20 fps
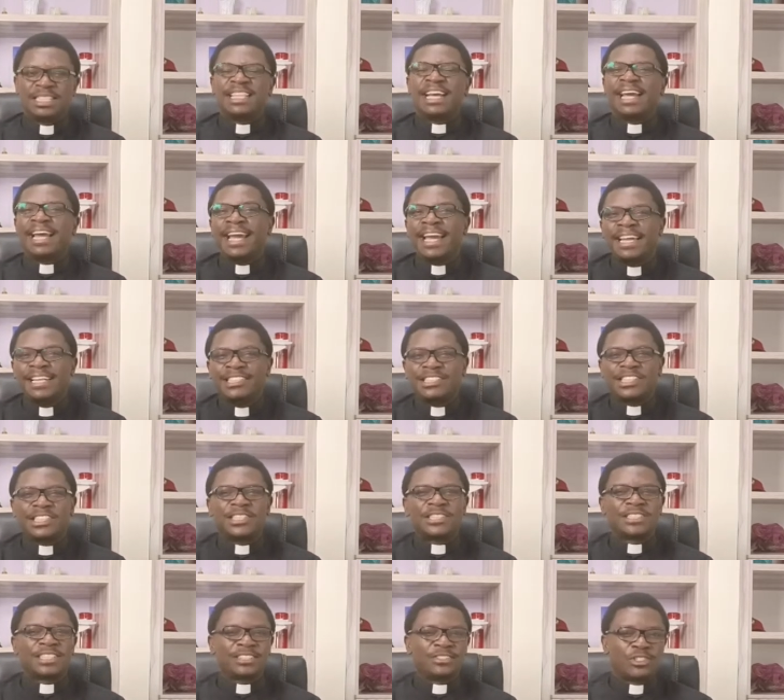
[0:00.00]
the
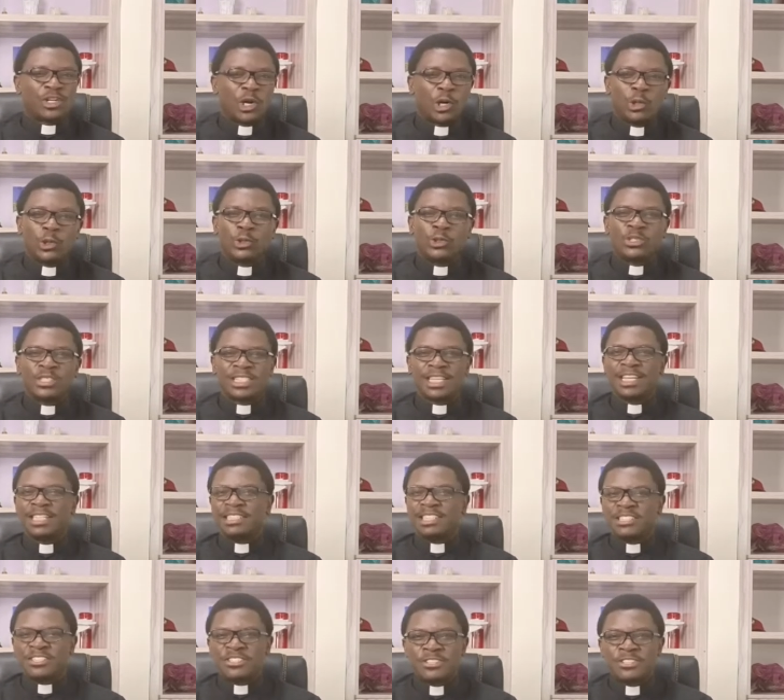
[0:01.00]
angels and hosts, the